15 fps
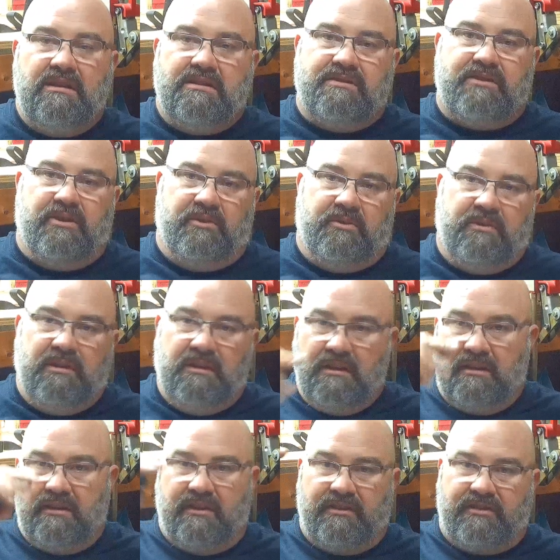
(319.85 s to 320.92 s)
So
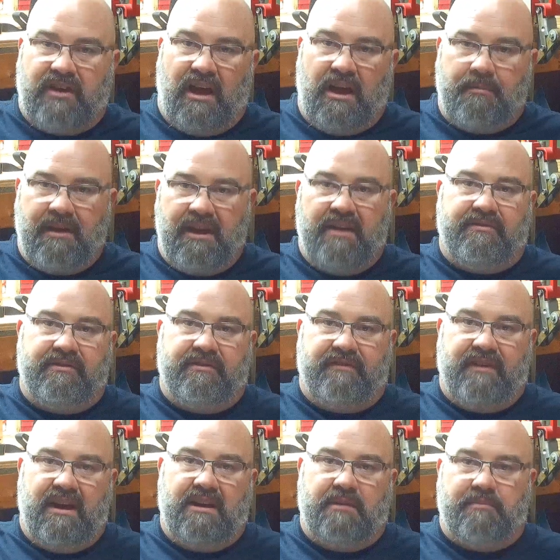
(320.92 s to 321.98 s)
the top half of the
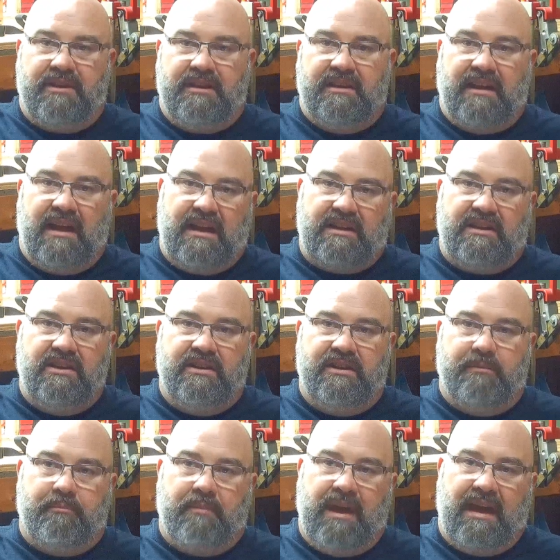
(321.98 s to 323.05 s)
firing pin, I cut
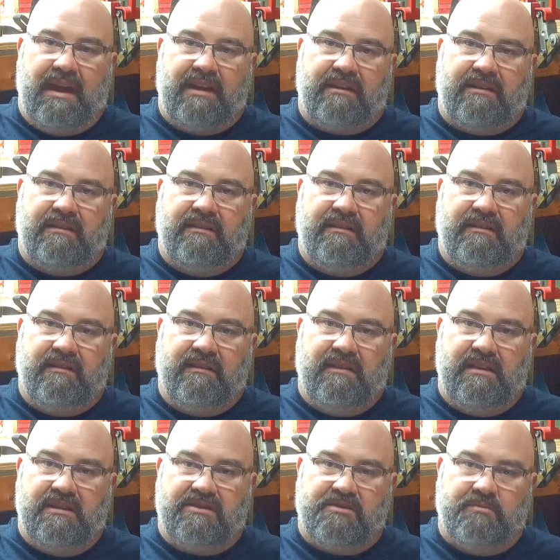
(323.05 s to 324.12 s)
it back
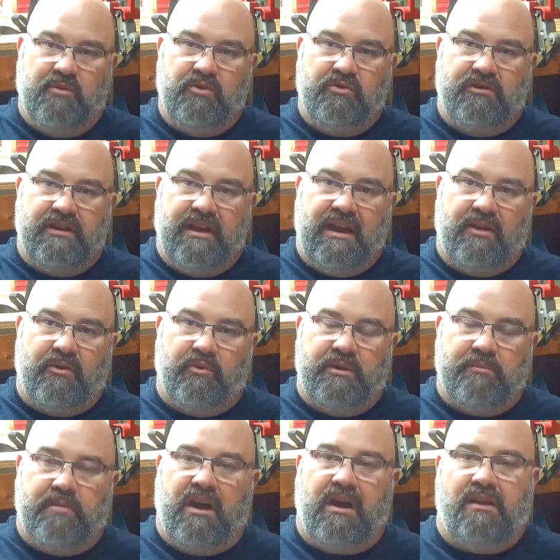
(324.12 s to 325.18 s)
and smoothed it out and
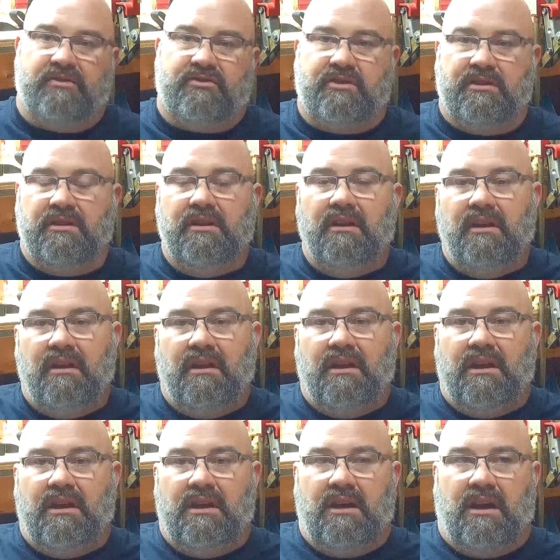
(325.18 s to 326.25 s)
repolished it.
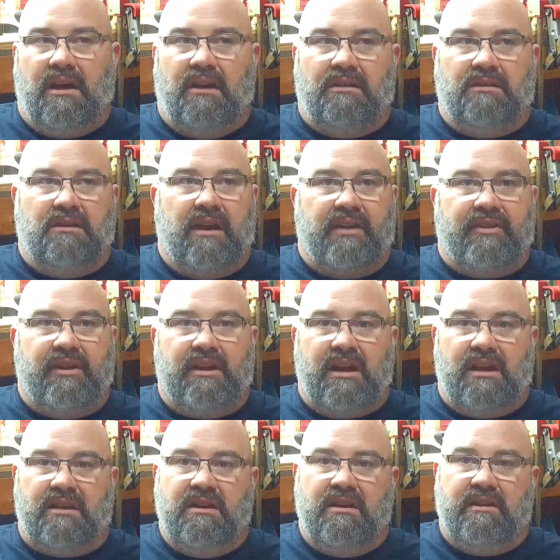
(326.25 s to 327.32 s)
I think I
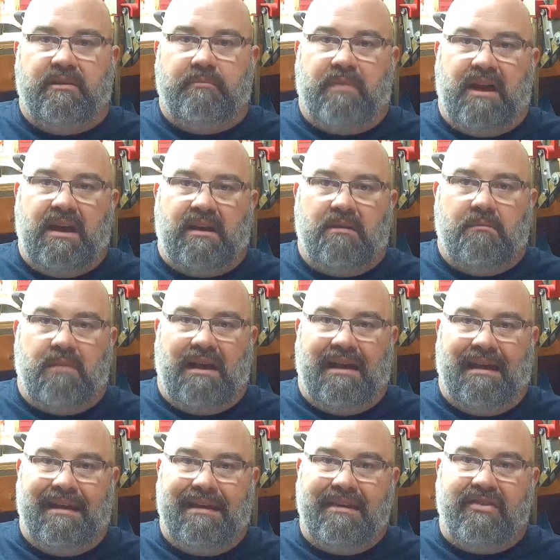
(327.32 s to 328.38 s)
cut it back
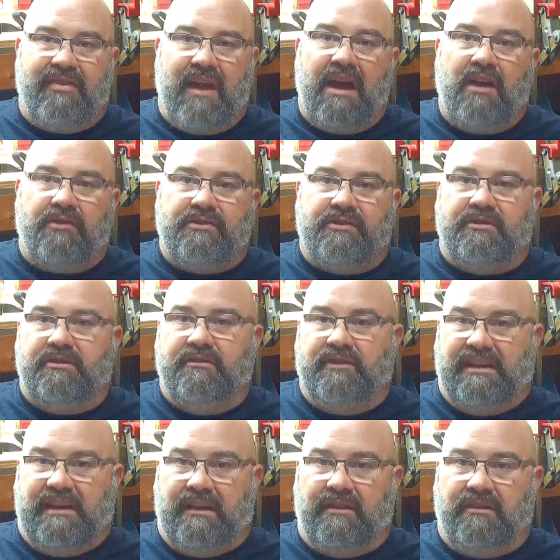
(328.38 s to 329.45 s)
about 0.08 of
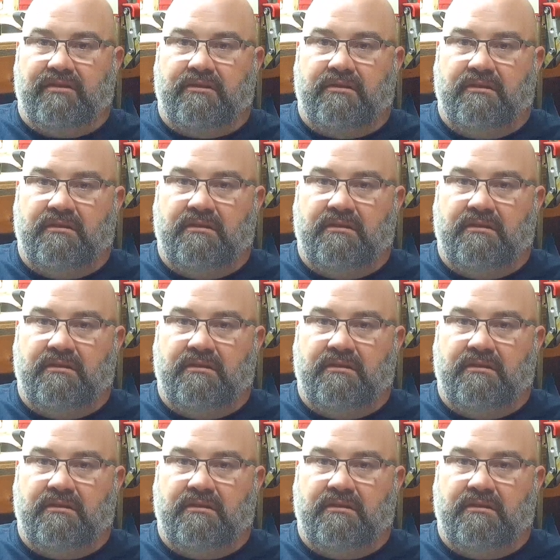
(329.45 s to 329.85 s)
an inch.